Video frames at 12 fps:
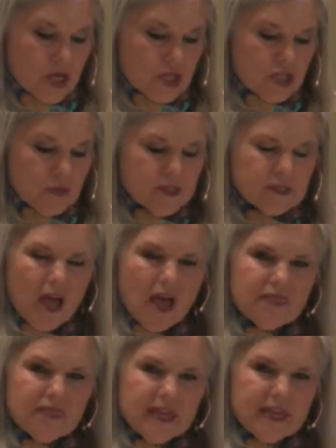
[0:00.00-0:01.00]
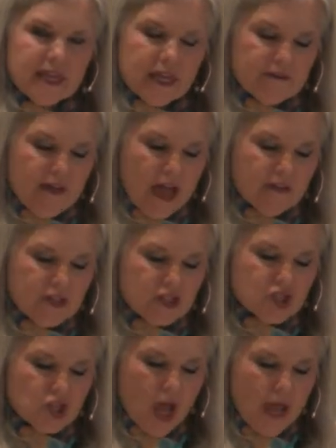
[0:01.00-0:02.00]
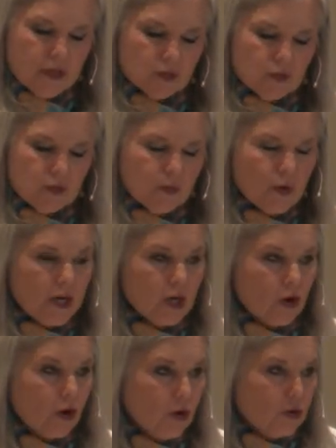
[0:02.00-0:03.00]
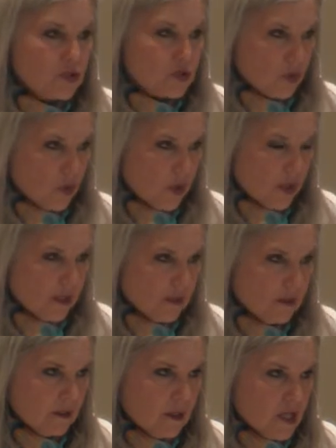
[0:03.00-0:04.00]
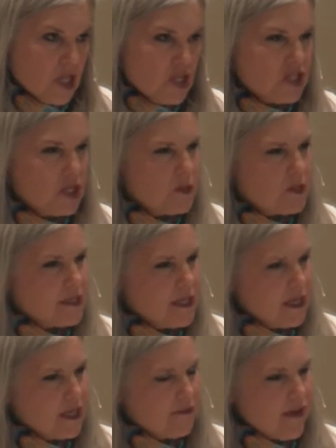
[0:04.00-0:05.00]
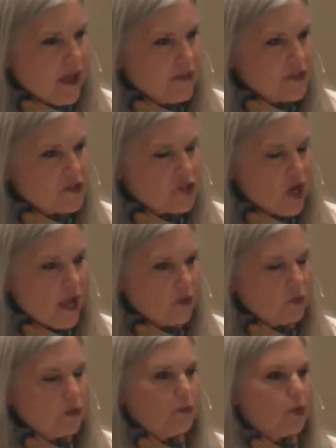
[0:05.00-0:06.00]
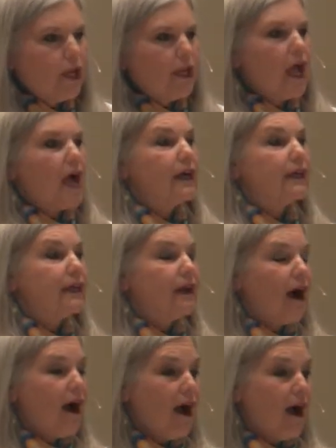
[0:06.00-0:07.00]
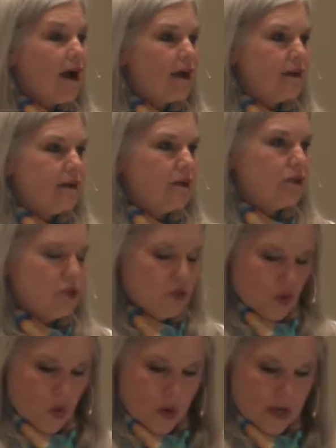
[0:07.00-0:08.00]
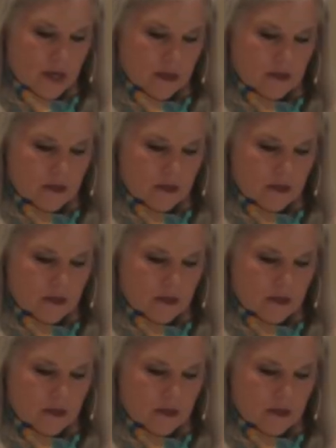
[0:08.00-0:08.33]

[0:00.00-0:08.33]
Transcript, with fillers: She was not thinking of how this child would bring her joy. She was thinking of how this child would bring God joy.